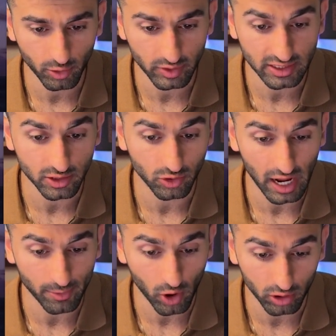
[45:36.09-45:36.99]
but we need to
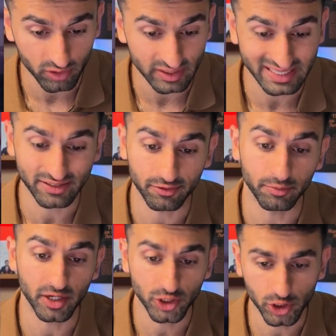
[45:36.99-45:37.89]
grab all of its
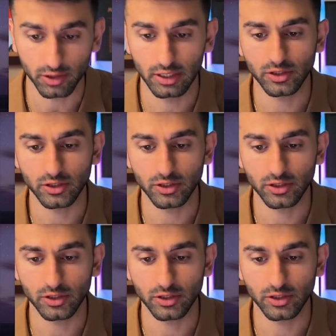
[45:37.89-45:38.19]
information.